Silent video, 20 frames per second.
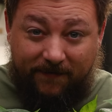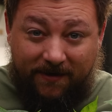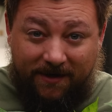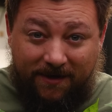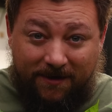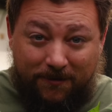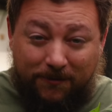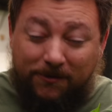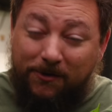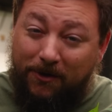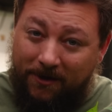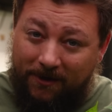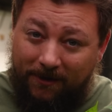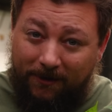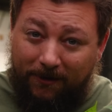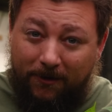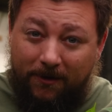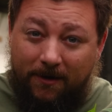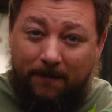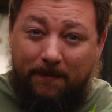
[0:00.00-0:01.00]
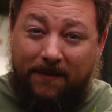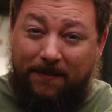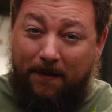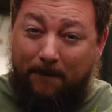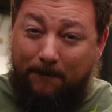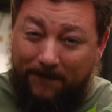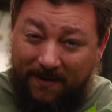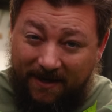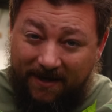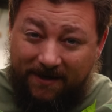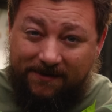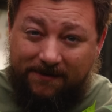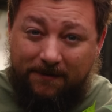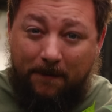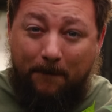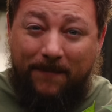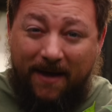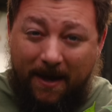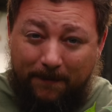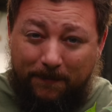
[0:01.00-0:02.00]
video, you're going to learn about the
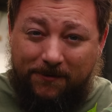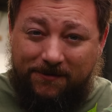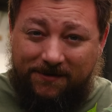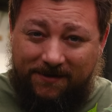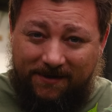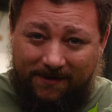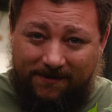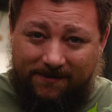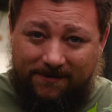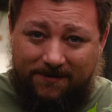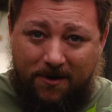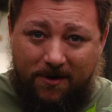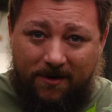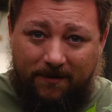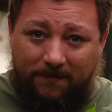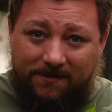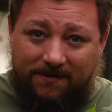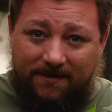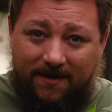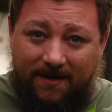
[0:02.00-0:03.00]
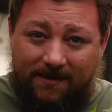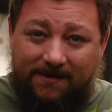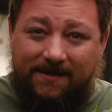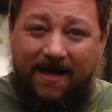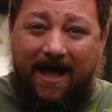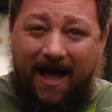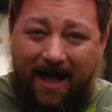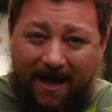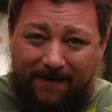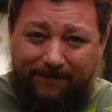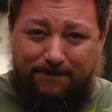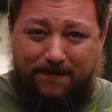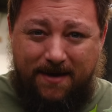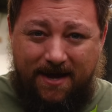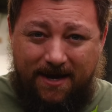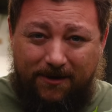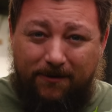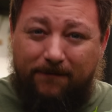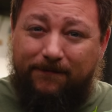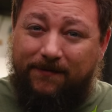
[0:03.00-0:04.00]
biggest pepper seed starting mistakes I've
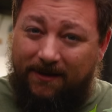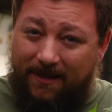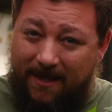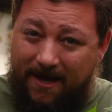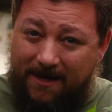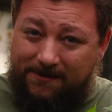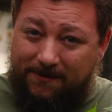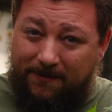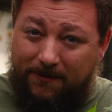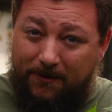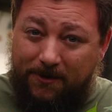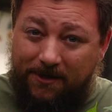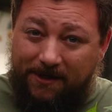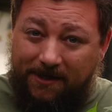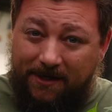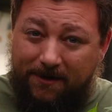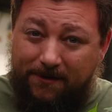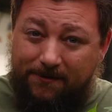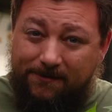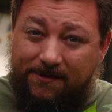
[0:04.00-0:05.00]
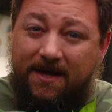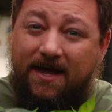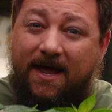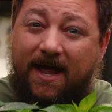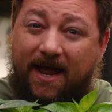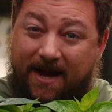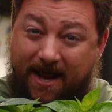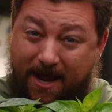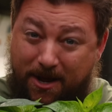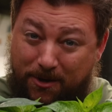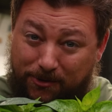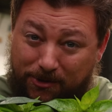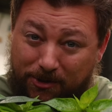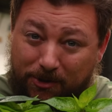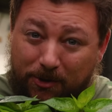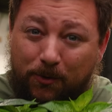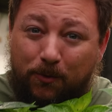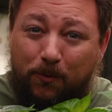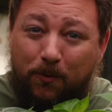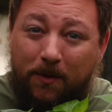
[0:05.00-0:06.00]
made over the last 30 years and how
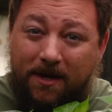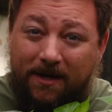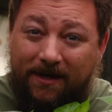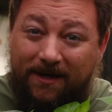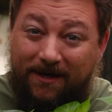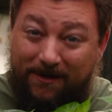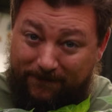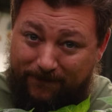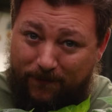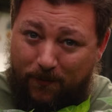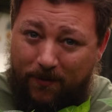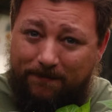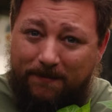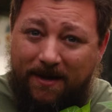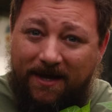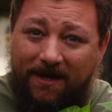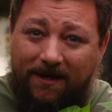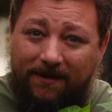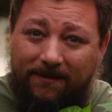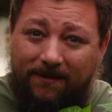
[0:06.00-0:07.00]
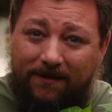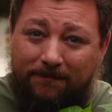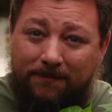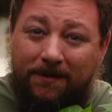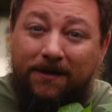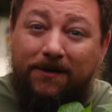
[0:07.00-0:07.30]
you can avoid making them